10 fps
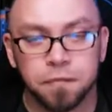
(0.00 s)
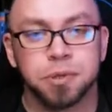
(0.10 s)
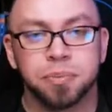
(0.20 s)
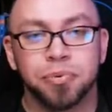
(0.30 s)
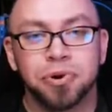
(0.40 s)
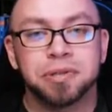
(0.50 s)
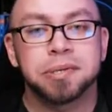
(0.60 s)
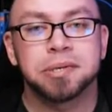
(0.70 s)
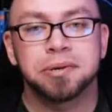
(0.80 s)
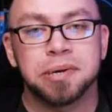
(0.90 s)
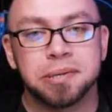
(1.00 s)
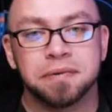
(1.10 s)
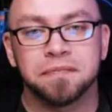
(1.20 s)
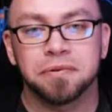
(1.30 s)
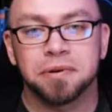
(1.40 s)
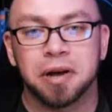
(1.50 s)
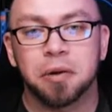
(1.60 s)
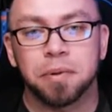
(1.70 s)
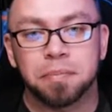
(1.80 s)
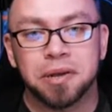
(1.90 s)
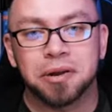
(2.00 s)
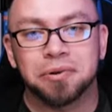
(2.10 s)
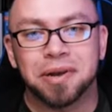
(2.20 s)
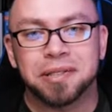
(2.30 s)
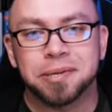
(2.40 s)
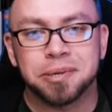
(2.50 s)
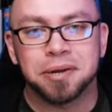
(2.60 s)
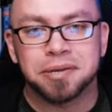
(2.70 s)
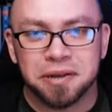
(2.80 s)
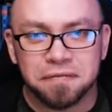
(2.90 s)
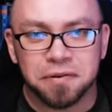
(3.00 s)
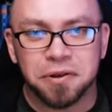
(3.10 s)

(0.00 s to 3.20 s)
for supporting this series and for helping me to create this content for